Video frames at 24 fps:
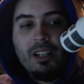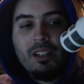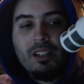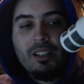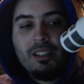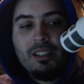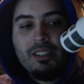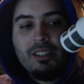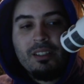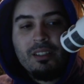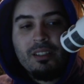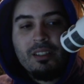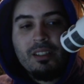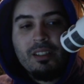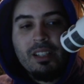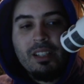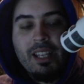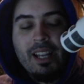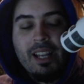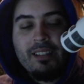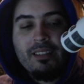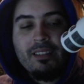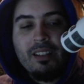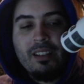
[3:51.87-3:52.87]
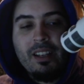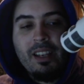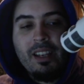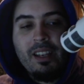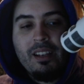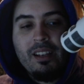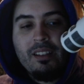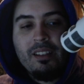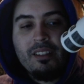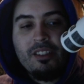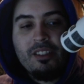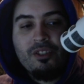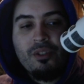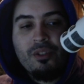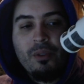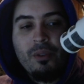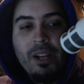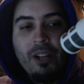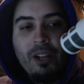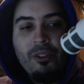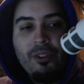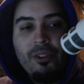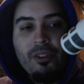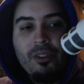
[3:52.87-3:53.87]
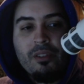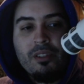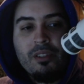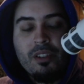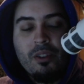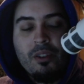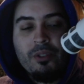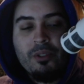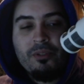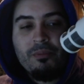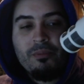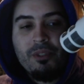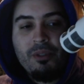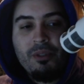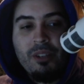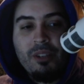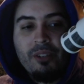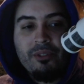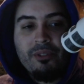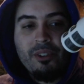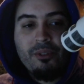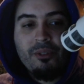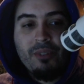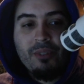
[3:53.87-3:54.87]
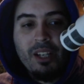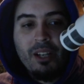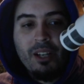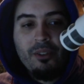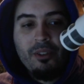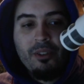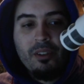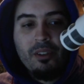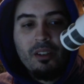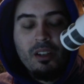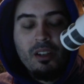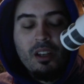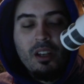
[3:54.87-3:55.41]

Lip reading: Callista gets an additional health. She goes from 2 health to 3 health.